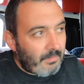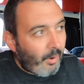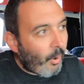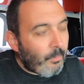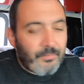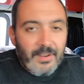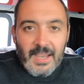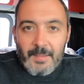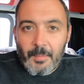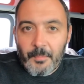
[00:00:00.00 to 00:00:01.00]
Hopefully
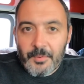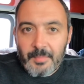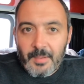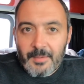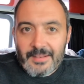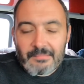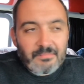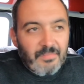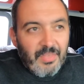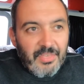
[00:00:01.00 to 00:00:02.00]
come up with maybe
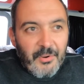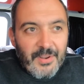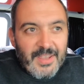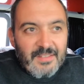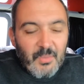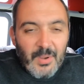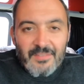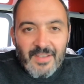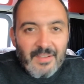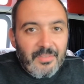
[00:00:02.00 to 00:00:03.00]
30
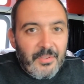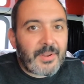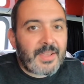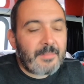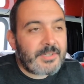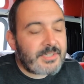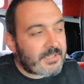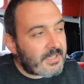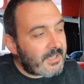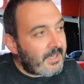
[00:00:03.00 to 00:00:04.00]
images.
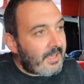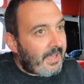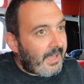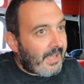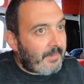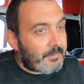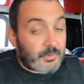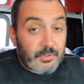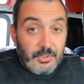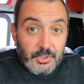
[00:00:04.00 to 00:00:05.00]
So
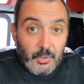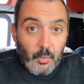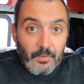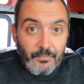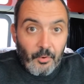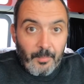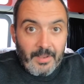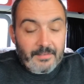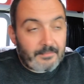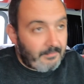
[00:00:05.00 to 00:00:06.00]
just square
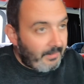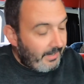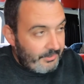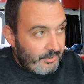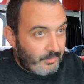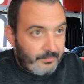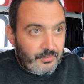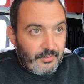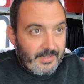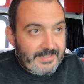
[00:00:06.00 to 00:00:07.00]
format and just of
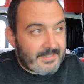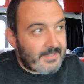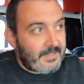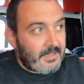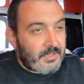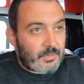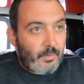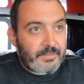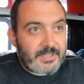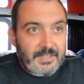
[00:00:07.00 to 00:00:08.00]
trees. So
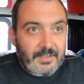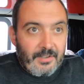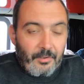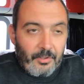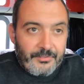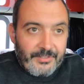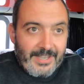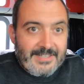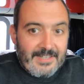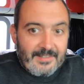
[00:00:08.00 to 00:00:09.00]
obviously on
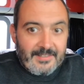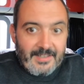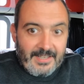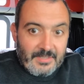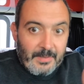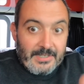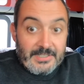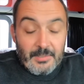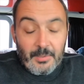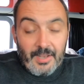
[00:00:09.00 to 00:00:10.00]
days like today,
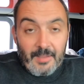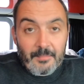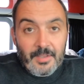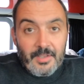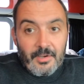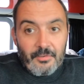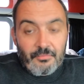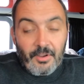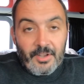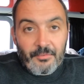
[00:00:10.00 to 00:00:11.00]
especially when I'm
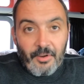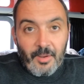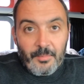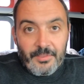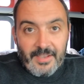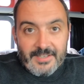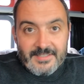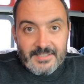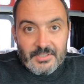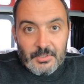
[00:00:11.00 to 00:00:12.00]
running around with the
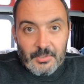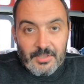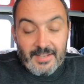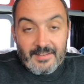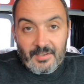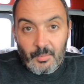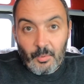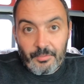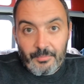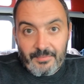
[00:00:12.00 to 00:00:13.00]
X-T2 and the
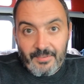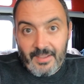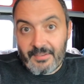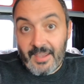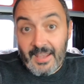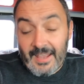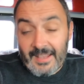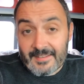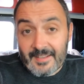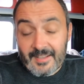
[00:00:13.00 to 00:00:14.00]
18-135
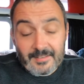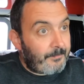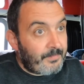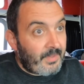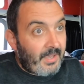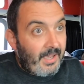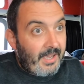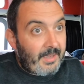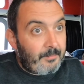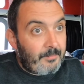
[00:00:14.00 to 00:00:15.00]
handheld,
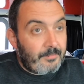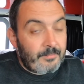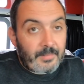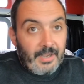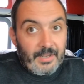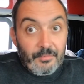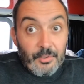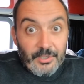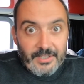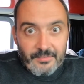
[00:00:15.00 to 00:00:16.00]
I'm kind of
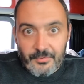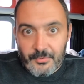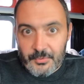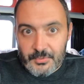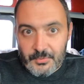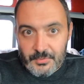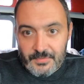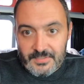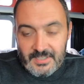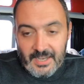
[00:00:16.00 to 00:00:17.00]
looking for those sorts of
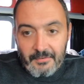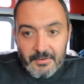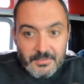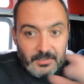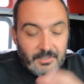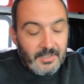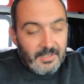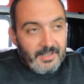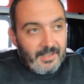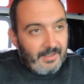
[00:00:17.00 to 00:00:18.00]
scenarios, and
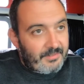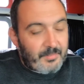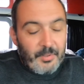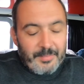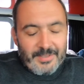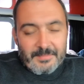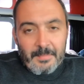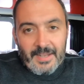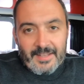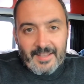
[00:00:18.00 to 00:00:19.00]
I've spoken of this
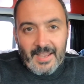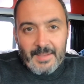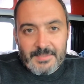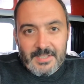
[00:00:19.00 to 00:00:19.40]
many times.